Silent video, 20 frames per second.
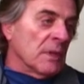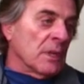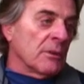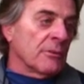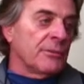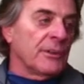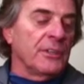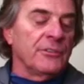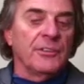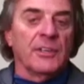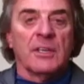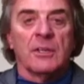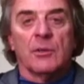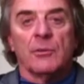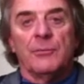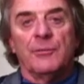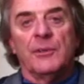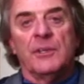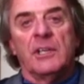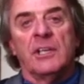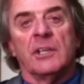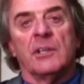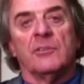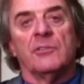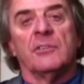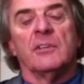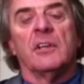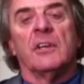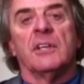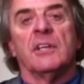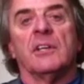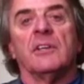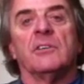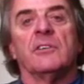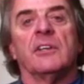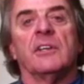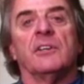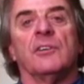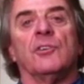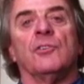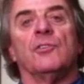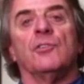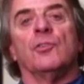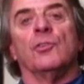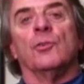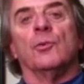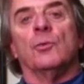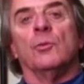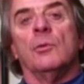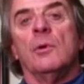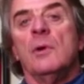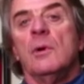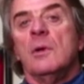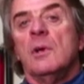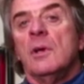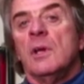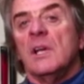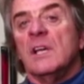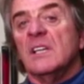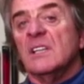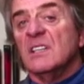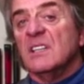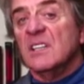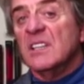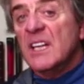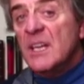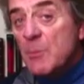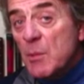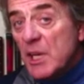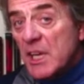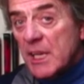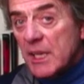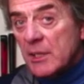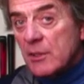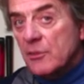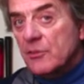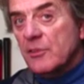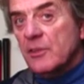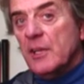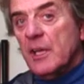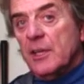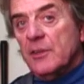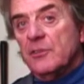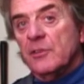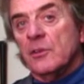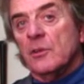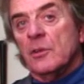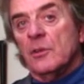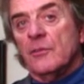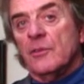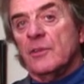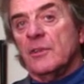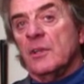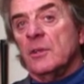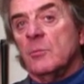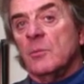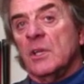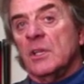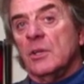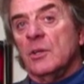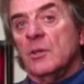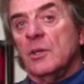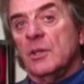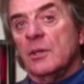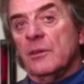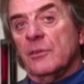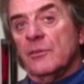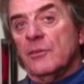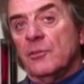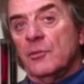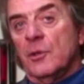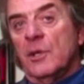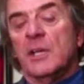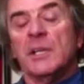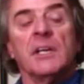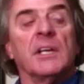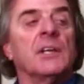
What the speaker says: Face angle fitting is not intended to eliminate a slice and all of a sudden make you hit it straight.